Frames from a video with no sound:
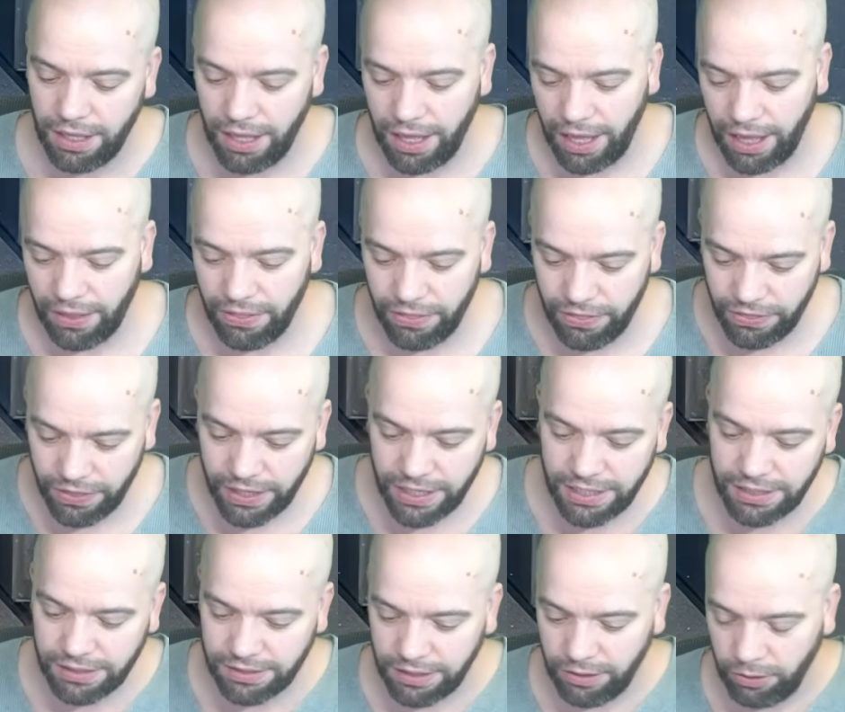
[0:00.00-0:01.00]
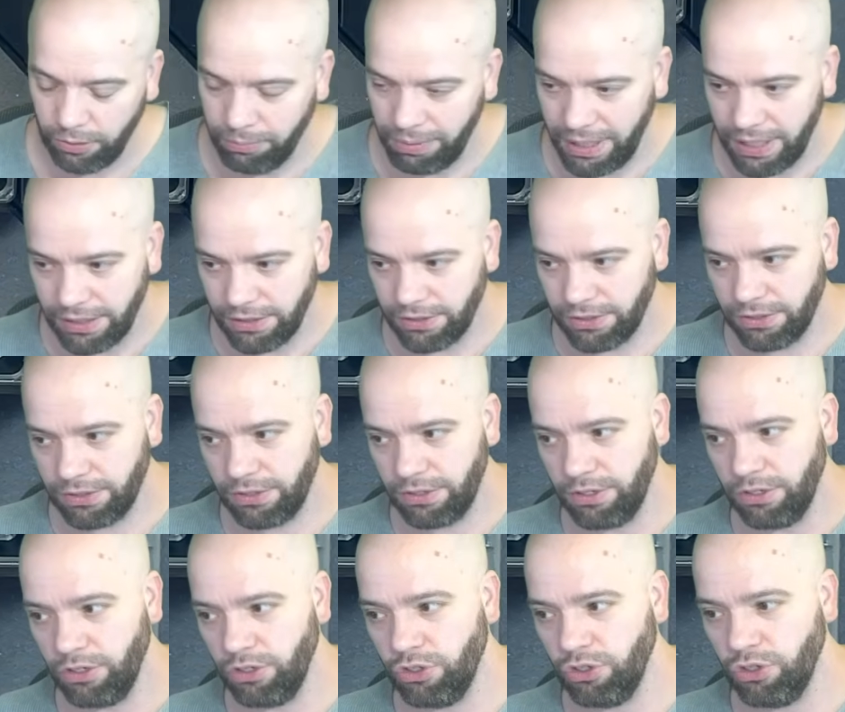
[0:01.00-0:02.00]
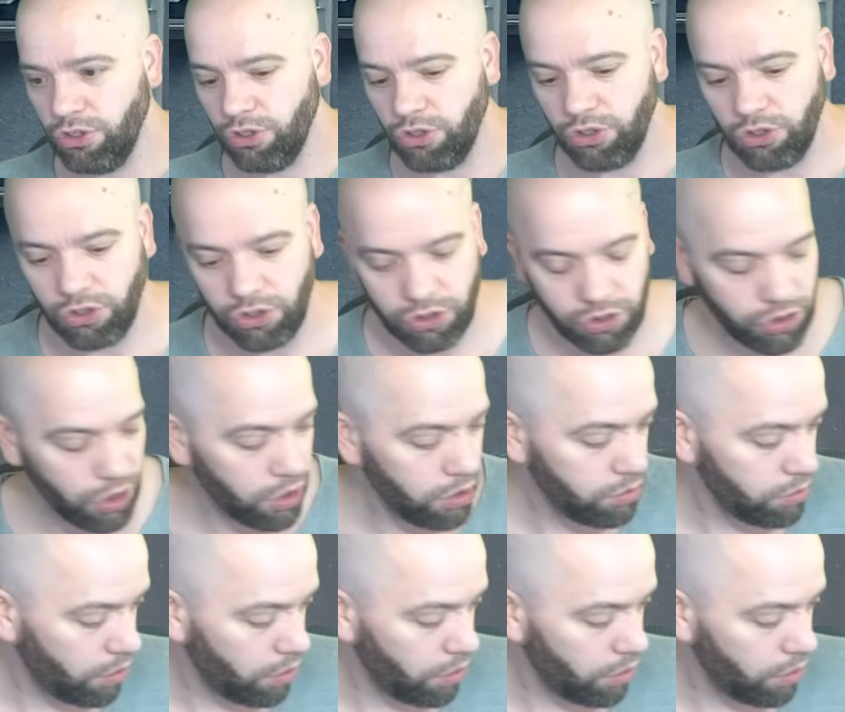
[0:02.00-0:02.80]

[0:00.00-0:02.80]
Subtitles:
And these little bits go